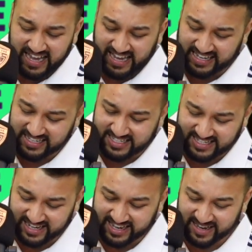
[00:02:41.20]
His
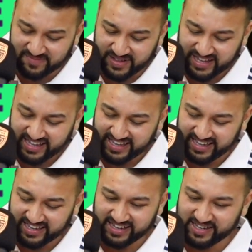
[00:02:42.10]
team
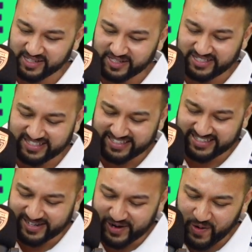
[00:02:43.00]
is,
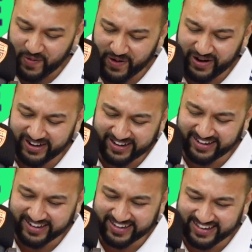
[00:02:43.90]
you know
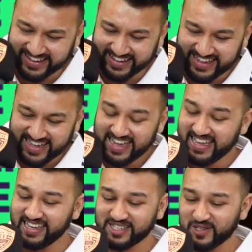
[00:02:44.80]
what?
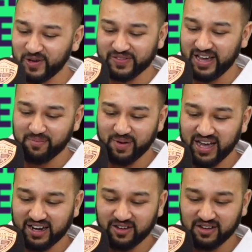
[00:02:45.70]
It's not that
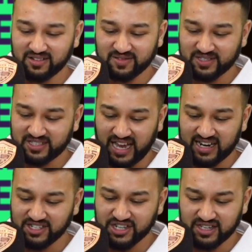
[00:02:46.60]
bad. Look,
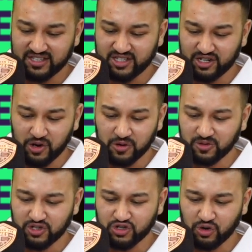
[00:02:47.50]
Sanchez,
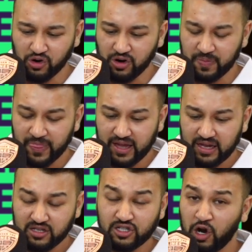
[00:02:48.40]
Stones, Shaw.
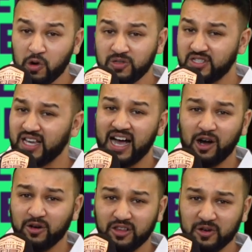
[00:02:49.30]
Stones is a
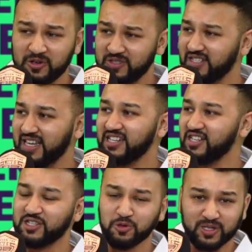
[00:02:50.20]
howler, though, because he's
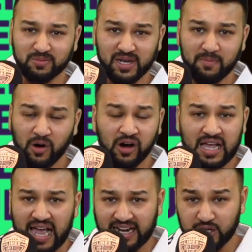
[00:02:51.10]
injured till September.
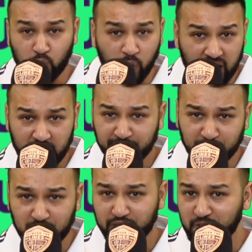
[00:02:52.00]
And there's quite a
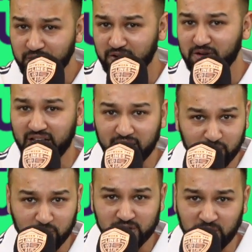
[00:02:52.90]
few of you that have
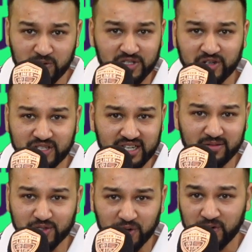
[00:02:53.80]
got Stones in your team,
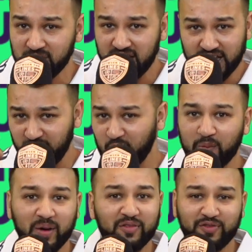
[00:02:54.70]
so you lot
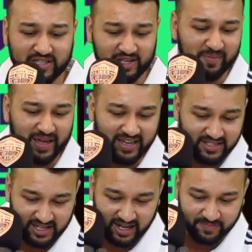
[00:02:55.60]
better fix up
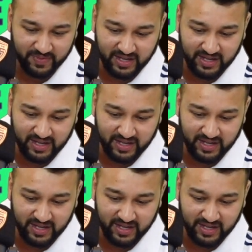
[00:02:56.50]
ASAP.